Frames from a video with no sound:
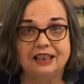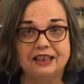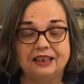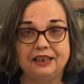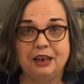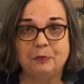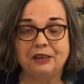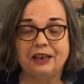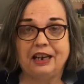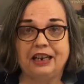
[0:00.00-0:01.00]
the tubs
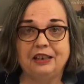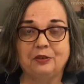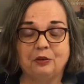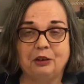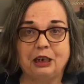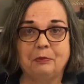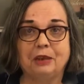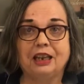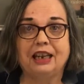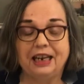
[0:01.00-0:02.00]
of ice cream
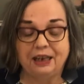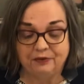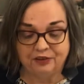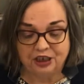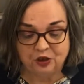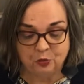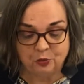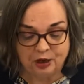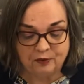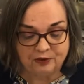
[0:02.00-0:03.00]
every
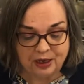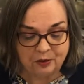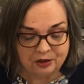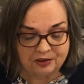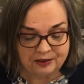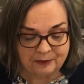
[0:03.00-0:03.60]
12 hours.